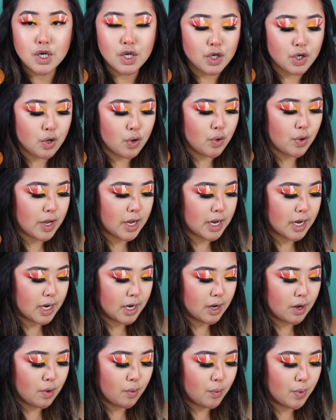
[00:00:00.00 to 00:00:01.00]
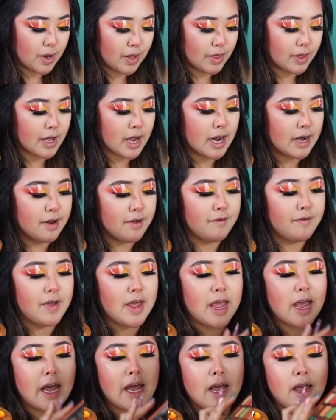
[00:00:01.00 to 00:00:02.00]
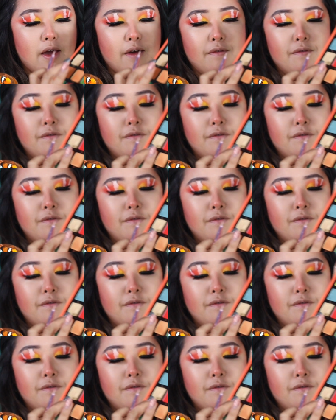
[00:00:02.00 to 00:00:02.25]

gonna go in with kind of a